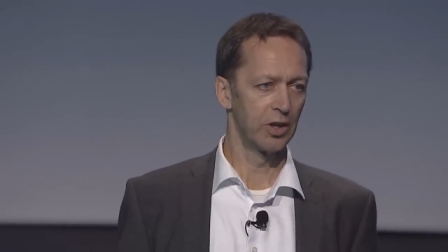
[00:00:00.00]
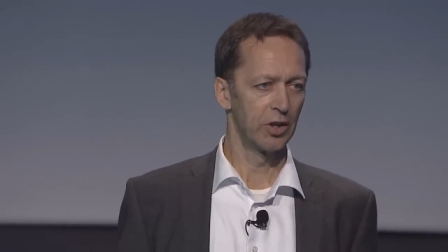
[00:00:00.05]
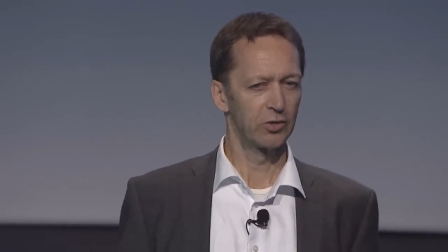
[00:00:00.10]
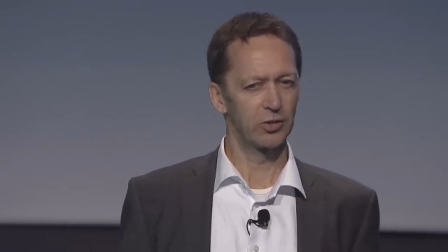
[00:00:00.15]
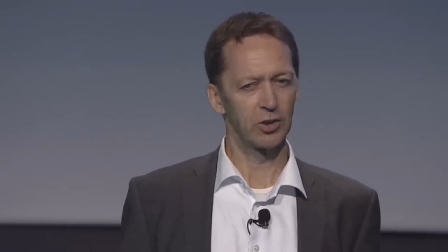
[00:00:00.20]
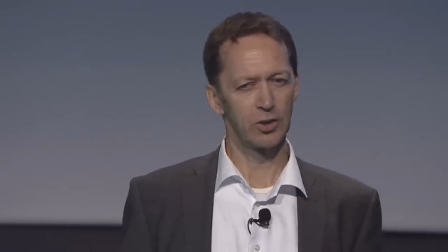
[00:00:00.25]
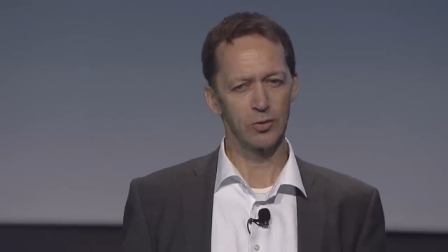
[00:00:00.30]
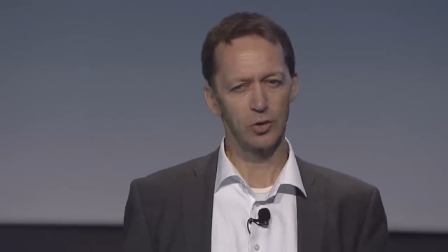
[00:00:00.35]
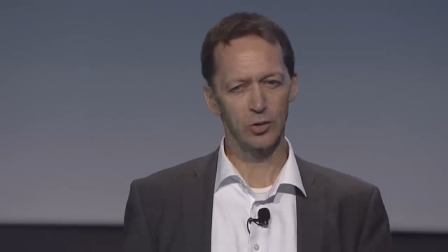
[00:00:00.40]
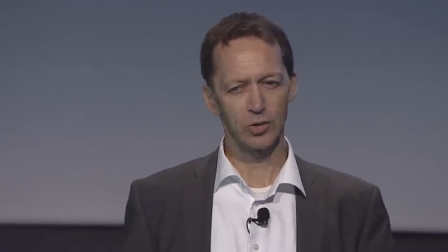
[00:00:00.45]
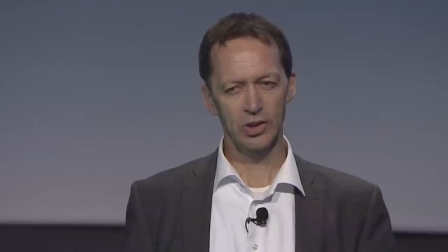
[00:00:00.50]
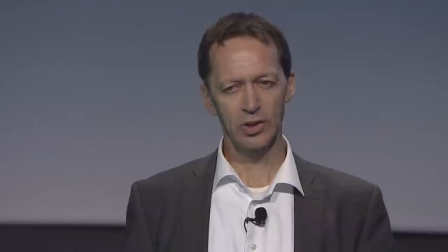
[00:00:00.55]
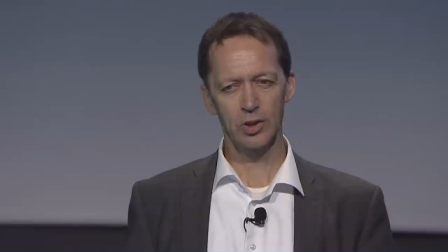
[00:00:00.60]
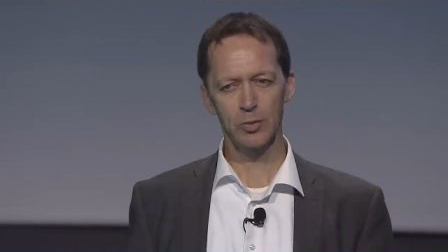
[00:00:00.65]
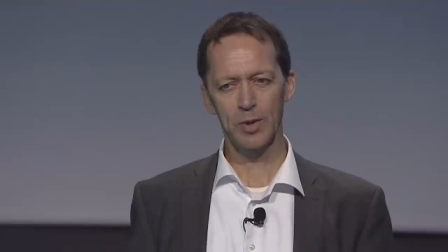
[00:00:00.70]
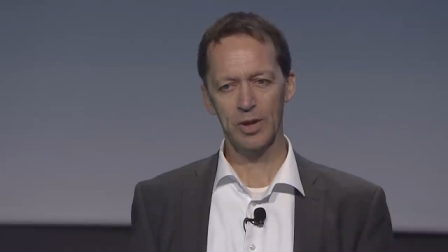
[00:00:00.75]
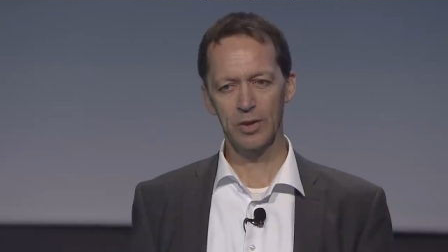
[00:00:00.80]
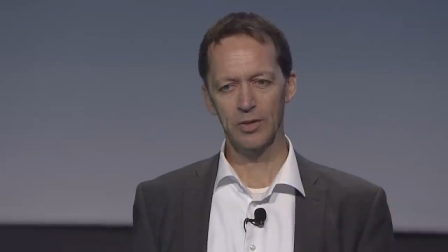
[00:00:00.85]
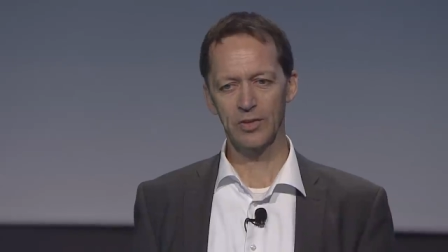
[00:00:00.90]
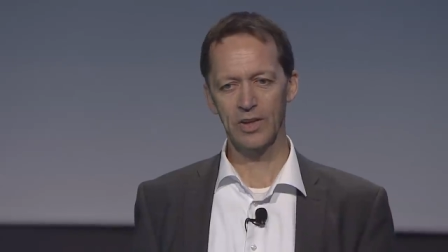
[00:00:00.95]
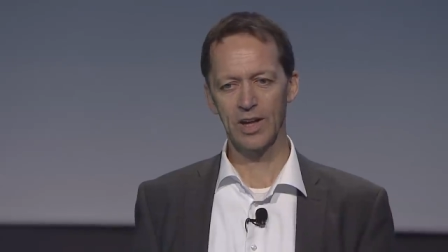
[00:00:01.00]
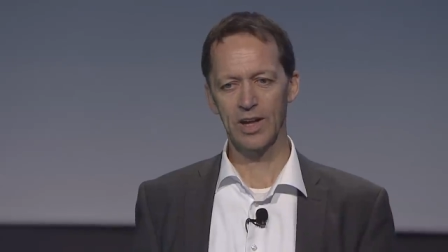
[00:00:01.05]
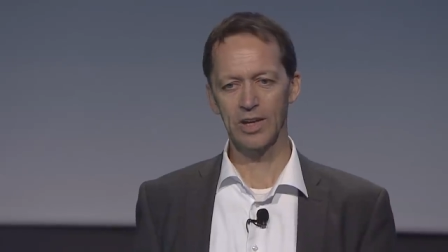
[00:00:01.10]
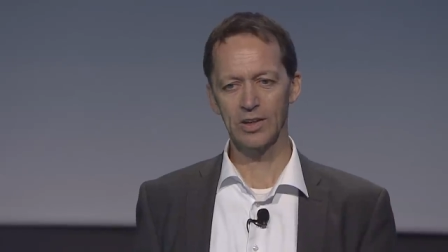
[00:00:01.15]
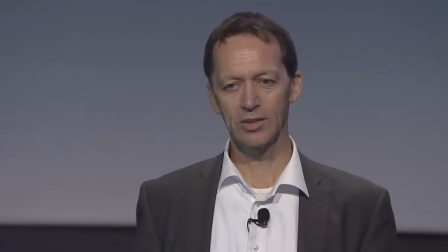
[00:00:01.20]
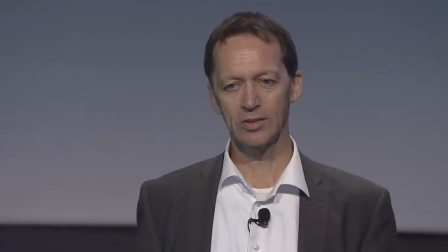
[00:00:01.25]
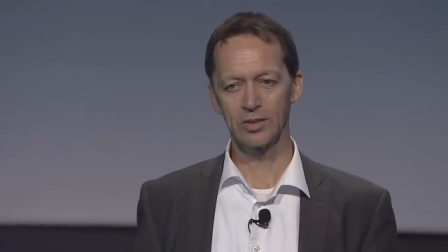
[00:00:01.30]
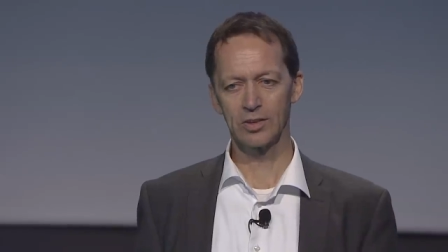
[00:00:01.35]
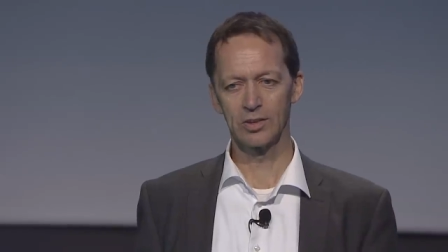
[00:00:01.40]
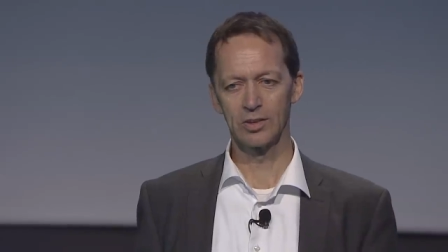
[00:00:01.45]
So if you think about
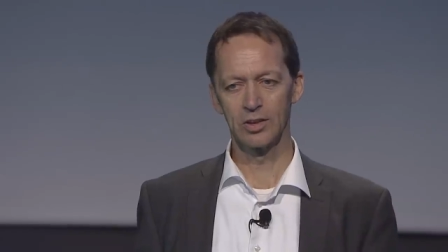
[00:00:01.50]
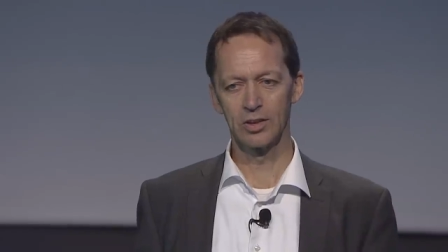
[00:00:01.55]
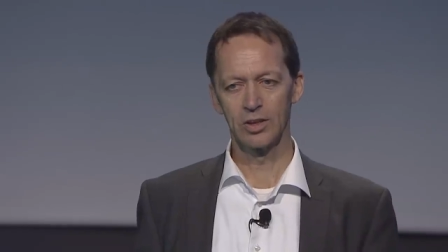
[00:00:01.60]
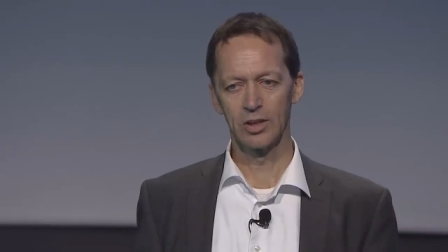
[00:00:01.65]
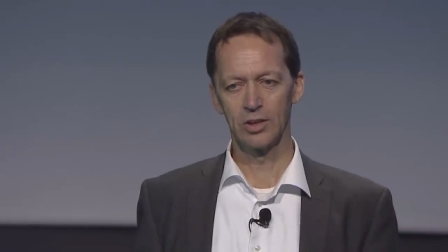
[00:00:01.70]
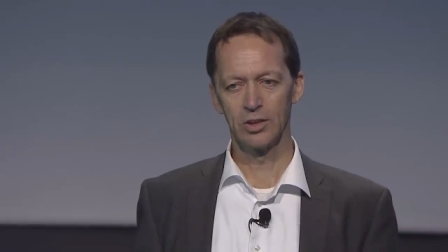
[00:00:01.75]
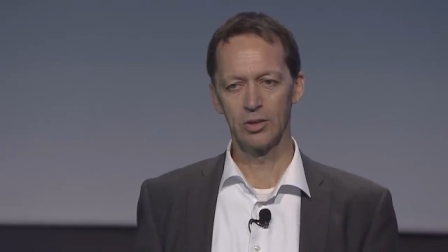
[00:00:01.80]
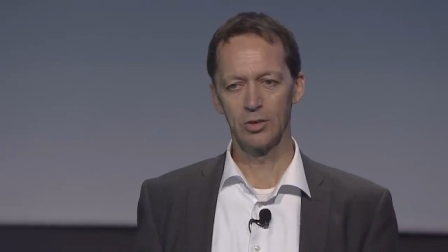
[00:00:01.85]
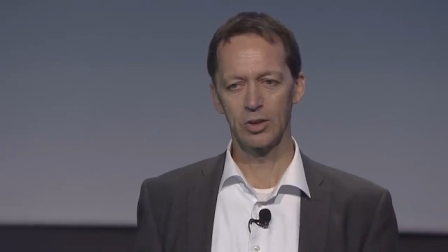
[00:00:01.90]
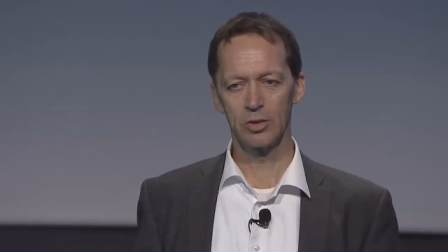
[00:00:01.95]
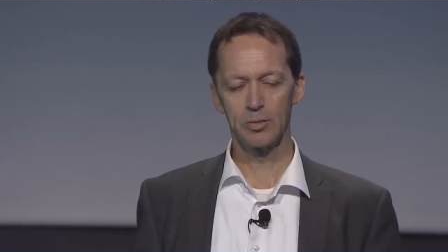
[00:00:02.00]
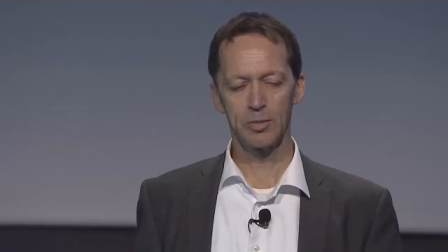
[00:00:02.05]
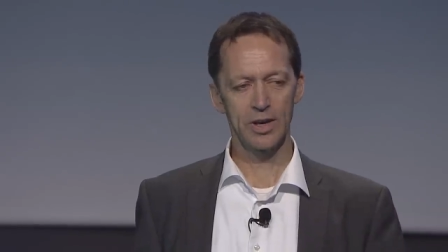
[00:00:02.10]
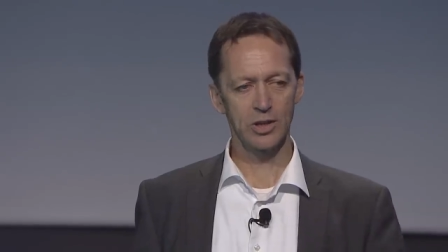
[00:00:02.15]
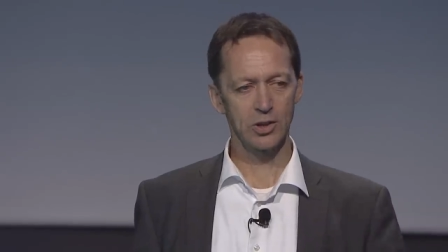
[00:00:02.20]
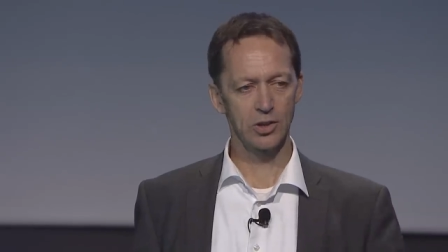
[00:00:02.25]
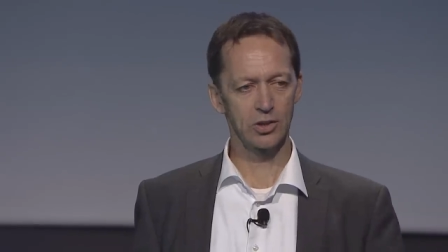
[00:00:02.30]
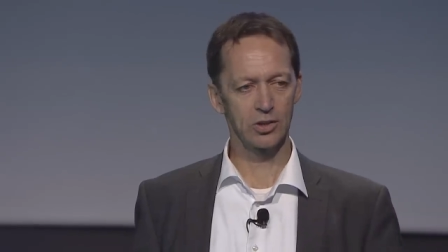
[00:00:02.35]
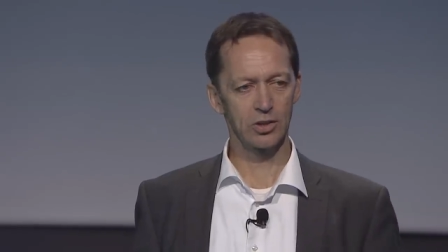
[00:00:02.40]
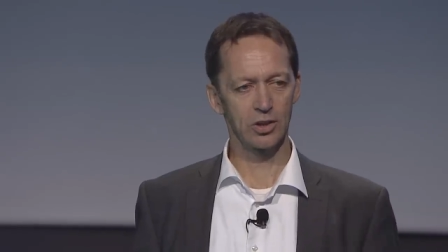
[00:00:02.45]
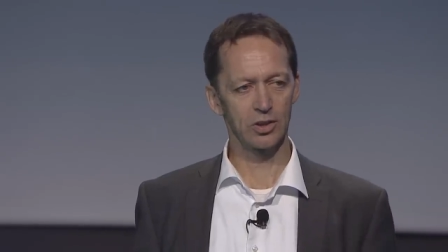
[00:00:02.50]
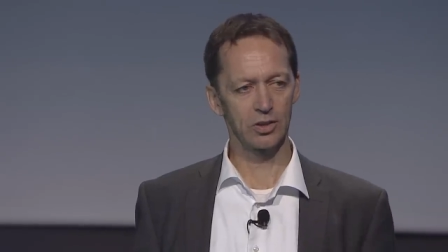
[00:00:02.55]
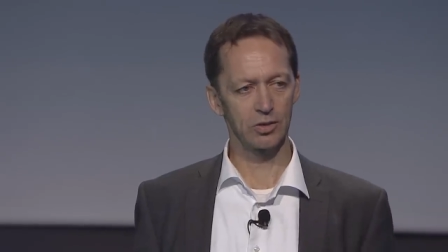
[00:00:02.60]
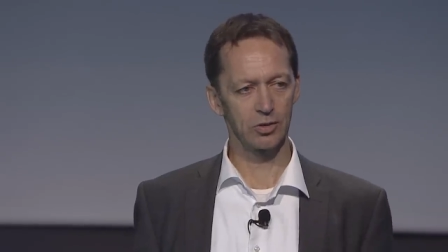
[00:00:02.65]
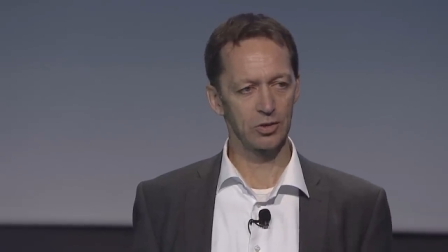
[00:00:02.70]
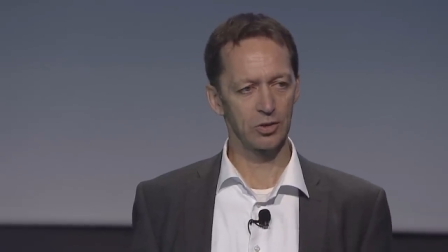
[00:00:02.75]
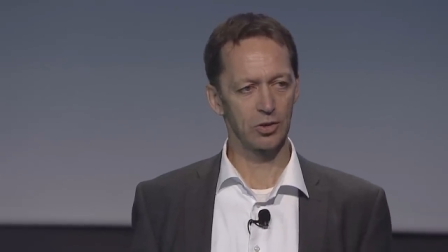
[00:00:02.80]
that, you can imagine that the